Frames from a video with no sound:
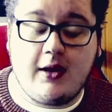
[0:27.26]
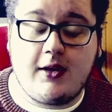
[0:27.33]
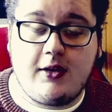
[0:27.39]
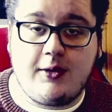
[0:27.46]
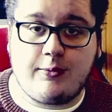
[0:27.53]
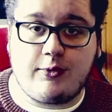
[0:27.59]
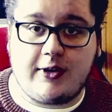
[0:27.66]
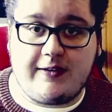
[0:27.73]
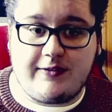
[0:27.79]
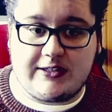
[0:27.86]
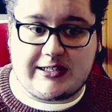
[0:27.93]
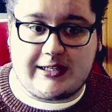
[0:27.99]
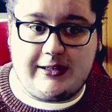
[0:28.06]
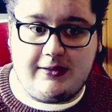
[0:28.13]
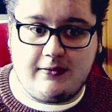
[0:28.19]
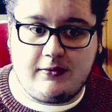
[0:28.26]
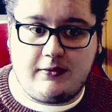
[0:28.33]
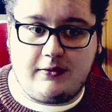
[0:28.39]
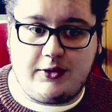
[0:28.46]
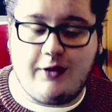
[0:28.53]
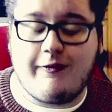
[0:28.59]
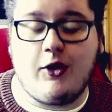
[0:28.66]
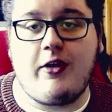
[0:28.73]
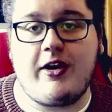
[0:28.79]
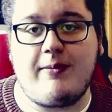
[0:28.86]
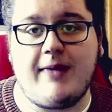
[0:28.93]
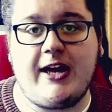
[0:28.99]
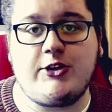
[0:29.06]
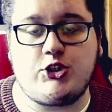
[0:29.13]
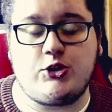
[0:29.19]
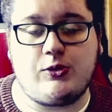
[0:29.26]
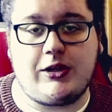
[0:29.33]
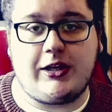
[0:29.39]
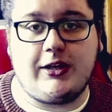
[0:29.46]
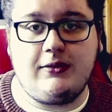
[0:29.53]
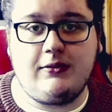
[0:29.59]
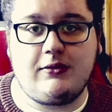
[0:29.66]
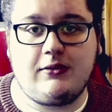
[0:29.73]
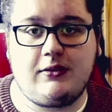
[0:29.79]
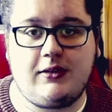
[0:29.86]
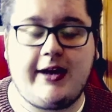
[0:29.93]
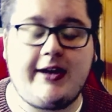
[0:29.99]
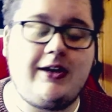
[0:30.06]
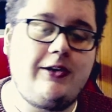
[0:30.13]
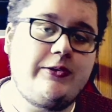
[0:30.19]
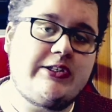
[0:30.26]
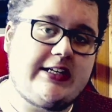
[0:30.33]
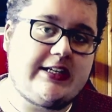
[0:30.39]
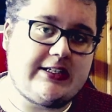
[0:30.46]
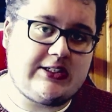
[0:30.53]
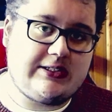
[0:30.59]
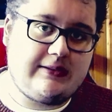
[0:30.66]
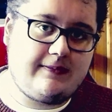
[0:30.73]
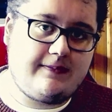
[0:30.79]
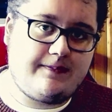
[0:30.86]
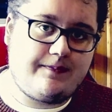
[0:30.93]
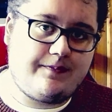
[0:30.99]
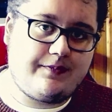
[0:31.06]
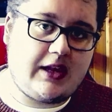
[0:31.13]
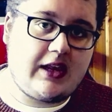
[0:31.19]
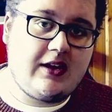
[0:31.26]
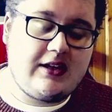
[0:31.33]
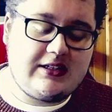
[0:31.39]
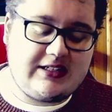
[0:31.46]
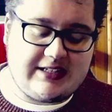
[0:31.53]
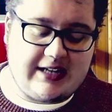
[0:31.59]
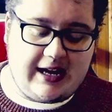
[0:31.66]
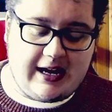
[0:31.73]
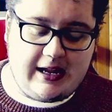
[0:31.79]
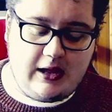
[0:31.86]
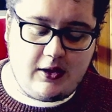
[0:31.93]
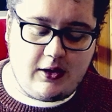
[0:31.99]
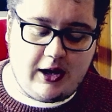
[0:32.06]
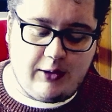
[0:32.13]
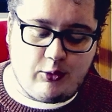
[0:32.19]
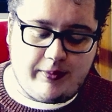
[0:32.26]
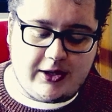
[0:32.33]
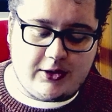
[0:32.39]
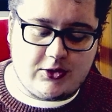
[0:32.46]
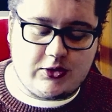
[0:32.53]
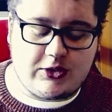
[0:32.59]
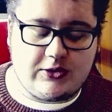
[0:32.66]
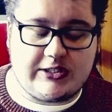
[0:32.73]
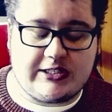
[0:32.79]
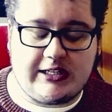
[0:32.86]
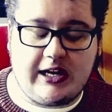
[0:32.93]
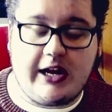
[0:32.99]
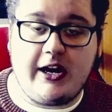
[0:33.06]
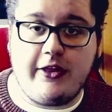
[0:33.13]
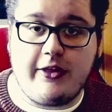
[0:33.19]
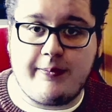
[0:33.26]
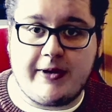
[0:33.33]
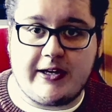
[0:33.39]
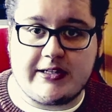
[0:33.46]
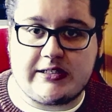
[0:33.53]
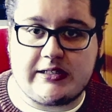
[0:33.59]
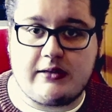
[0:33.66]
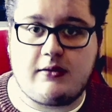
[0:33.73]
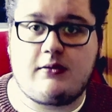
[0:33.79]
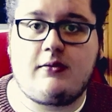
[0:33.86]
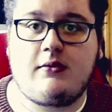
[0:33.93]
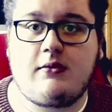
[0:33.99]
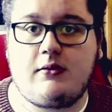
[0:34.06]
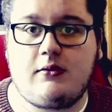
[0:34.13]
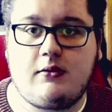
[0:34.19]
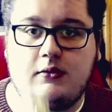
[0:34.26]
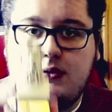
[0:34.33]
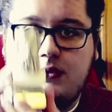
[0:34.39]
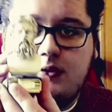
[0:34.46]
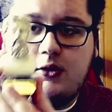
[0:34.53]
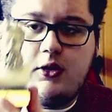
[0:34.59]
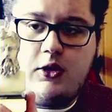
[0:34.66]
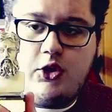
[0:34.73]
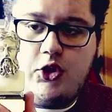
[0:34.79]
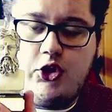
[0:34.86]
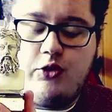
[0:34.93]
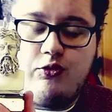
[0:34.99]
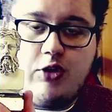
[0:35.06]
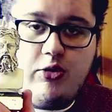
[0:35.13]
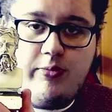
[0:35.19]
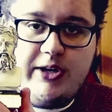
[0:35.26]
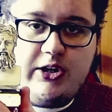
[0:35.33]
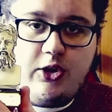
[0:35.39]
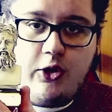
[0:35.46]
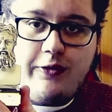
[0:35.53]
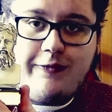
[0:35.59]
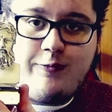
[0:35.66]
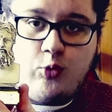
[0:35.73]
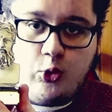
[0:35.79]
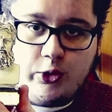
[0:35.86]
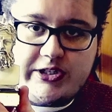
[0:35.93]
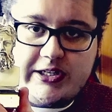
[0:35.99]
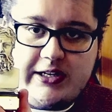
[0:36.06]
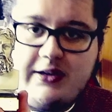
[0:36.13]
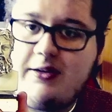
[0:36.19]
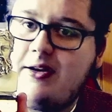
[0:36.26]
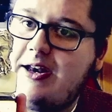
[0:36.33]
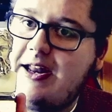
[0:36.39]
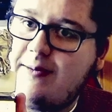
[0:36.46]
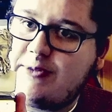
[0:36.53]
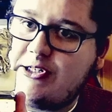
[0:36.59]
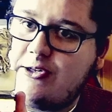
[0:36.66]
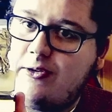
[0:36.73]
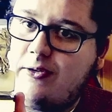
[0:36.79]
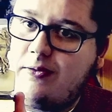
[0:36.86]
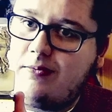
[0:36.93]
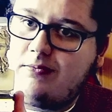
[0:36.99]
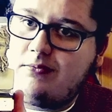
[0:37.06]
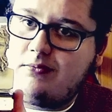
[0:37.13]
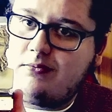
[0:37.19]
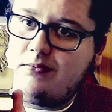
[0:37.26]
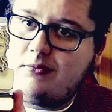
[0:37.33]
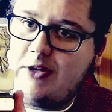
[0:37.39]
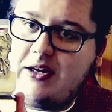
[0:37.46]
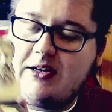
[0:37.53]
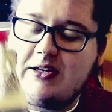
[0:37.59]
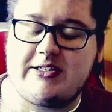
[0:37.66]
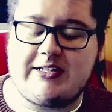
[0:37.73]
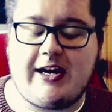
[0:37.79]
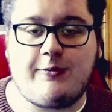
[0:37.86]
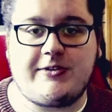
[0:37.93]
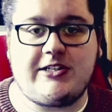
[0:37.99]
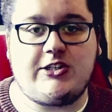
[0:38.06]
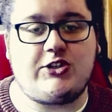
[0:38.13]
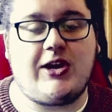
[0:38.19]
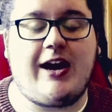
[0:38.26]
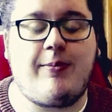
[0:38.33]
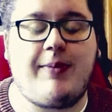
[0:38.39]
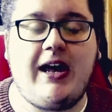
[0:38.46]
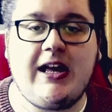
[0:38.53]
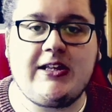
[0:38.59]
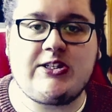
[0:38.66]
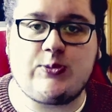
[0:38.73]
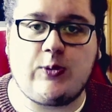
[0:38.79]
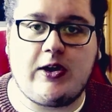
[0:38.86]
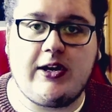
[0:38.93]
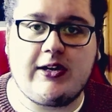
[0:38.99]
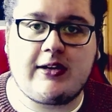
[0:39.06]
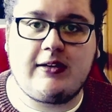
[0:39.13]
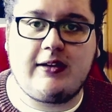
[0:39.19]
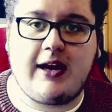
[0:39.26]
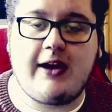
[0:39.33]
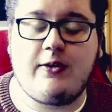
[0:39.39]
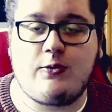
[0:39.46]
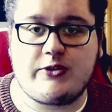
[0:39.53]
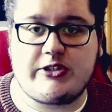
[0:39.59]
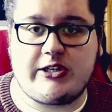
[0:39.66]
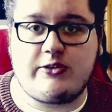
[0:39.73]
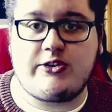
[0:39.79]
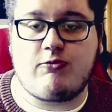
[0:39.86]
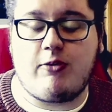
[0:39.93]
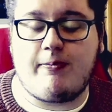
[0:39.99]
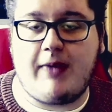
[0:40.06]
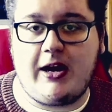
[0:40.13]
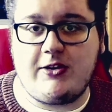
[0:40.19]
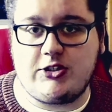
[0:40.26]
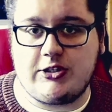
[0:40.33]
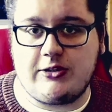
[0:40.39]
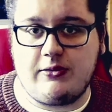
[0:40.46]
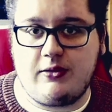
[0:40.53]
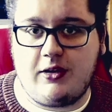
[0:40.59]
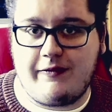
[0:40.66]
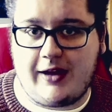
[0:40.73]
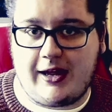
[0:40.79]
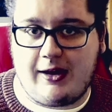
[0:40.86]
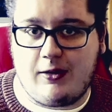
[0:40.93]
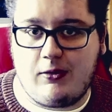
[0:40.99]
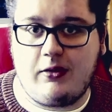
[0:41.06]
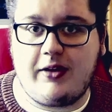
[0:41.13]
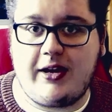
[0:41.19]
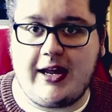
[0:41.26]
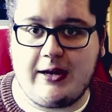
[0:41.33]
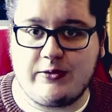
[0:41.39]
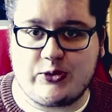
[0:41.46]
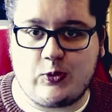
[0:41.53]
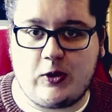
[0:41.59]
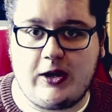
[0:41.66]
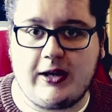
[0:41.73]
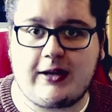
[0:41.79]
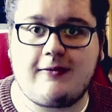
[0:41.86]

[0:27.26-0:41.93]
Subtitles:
Previously, you have already met Julia and Lucius. Today, I will be introducing another person, the Roman god of water, Neptune, to help teach you how baths work and also to remind you of how nouns work.